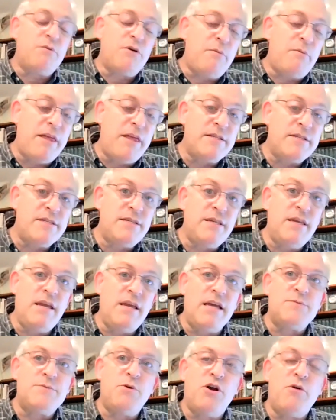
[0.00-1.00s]
about Simcha by the
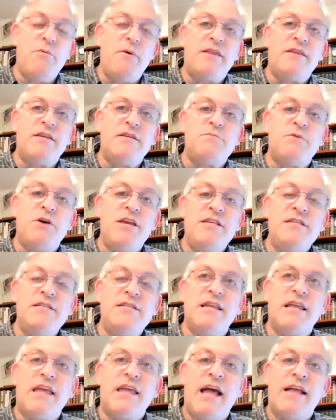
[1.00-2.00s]
Sea. I spoke about this
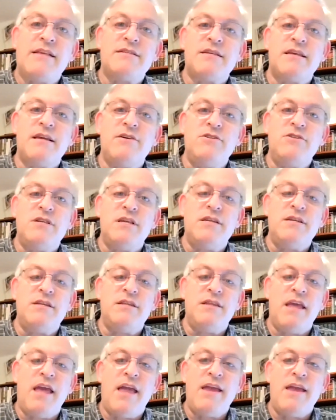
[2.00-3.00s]
place in the Catskills
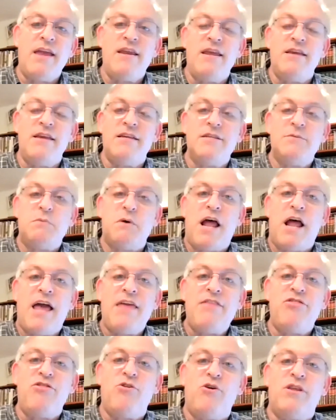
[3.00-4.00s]
into the 80s, but
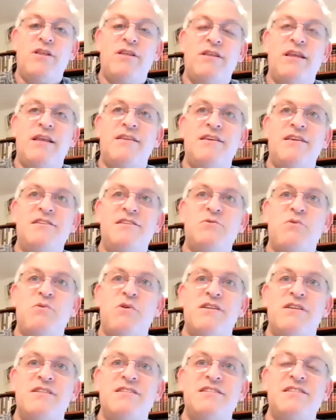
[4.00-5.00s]
I thought that this
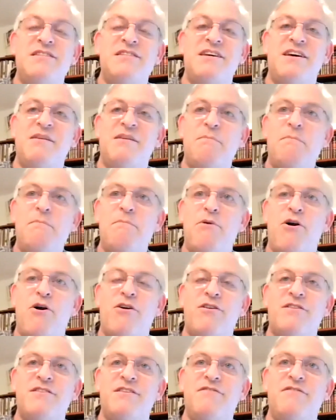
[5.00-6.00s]
was uh,
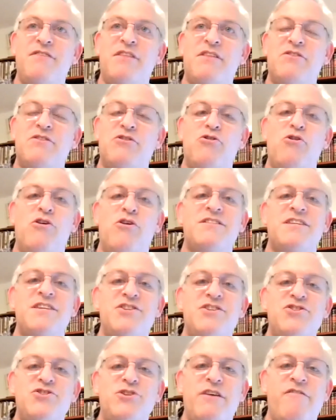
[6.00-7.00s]
part of the, the
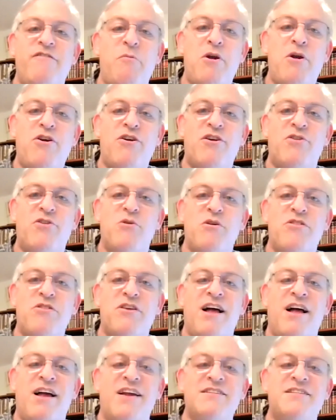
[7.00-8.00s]
lost history of American
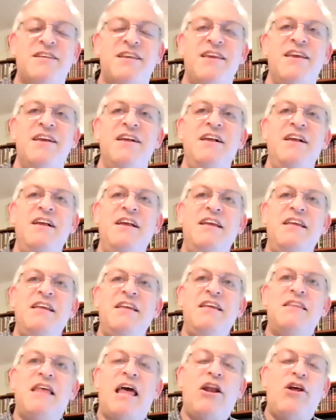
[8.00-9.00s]
Orthodoxy
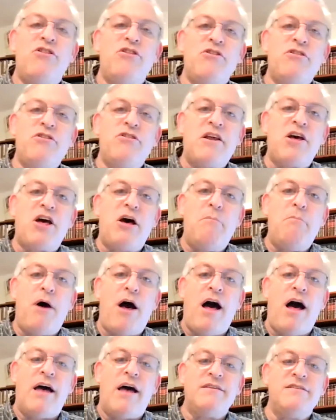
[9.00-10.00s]
that other than
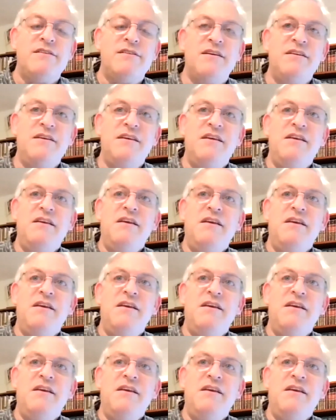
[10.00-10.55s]
Chabad,